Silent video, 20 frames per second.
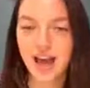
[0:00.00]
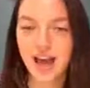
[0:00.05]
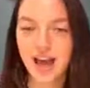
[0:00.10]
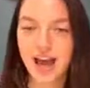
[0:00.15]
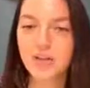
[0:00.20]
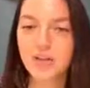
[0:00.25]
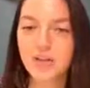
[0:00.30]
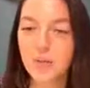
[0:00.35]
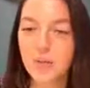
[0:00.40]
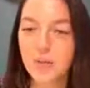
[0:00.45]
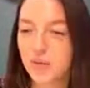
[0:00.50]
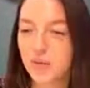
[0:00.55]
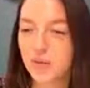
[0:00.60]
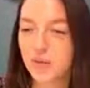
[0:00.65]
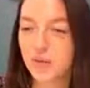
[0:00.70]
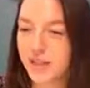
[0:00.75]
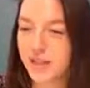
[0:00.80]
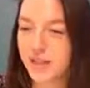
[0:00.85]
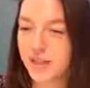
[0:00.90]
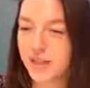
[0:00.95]
how they're
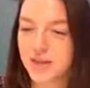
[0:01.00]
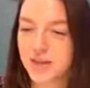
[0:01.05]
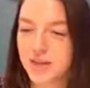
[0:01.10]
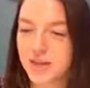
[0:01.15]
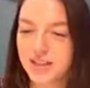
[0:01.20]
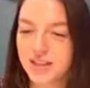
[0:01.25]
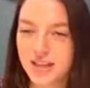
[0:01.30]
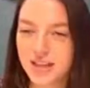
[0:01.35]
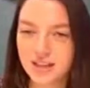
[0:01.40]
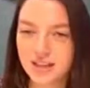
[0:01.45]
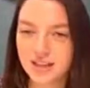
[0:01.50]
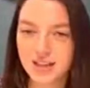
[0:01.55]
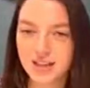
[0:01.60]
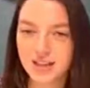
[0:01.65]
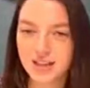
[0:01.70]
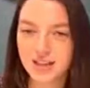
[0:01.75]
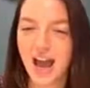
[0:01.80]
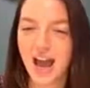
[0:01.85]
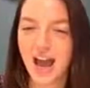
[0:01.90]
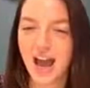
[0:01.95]
performing as a business
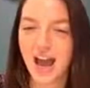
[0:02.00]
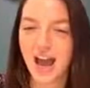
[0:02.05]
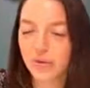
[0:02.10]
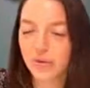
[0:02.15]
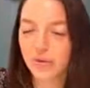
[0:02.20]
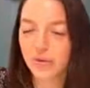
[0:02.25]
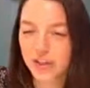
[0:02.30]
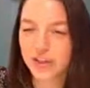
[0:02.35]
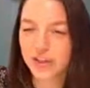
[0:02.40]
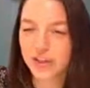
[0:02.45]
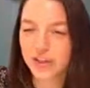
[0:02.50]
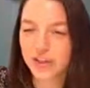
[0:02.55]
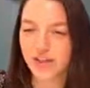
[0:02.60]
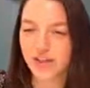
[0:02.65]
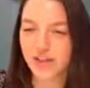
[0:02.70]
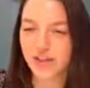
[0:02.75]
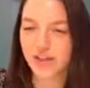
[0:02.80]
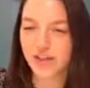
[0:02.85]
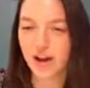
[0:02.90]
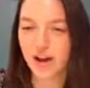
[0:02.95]
and how
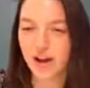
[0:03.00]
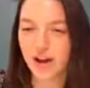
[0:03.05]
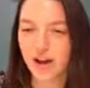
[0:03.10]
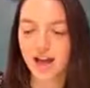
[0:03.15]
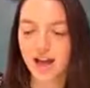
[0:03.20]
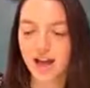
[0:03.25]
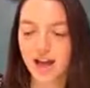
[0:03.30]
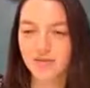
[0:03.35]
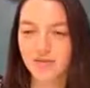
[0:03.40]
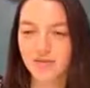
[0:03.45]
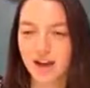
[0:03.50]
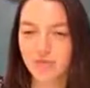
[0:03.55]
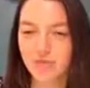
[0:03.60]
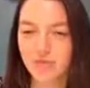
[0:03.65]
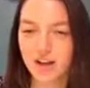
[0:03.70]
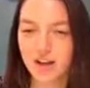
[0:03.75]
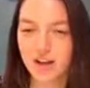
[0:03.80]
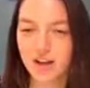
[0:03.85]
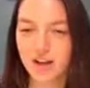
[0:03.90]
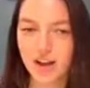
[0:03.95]
efficient they are at
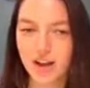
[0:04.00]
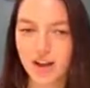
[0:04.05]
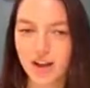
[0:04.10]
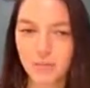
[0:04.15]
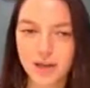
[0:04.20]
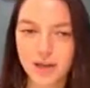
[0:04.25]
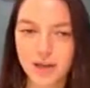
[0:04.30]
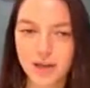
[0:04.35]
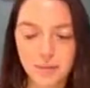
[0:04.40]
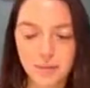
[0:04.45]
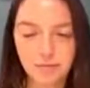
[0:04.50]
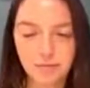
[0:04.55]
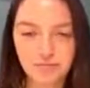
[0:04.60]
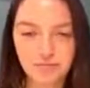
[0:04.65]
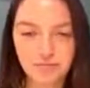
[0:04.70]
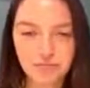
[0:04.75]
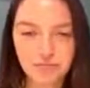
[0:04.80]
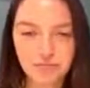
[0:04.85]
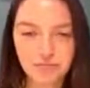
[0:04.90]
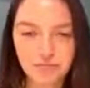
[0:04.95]
running their company.